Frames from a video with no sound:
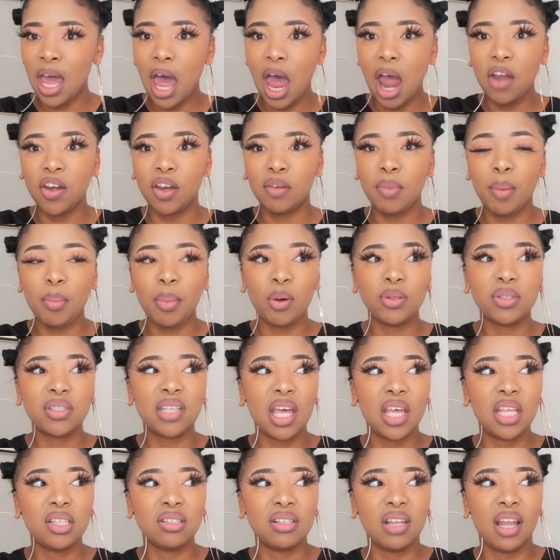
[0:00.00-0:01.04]
I remember
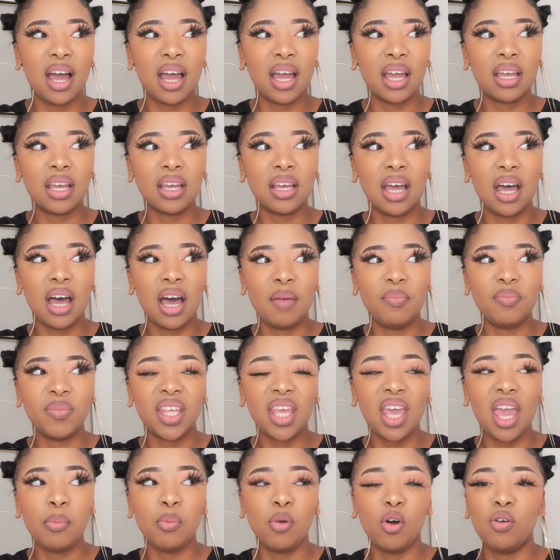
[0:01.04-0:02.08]
Usain's
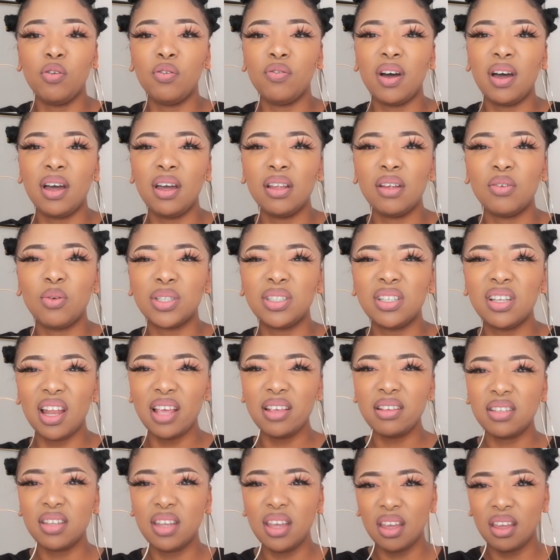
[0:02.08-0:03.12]
came over, was it
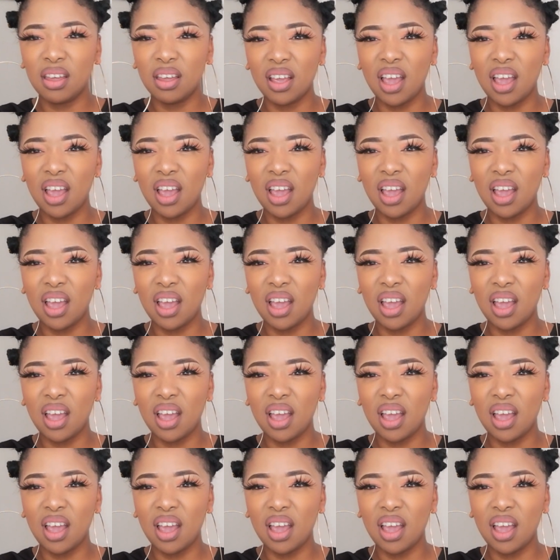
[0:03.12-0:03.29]
last year?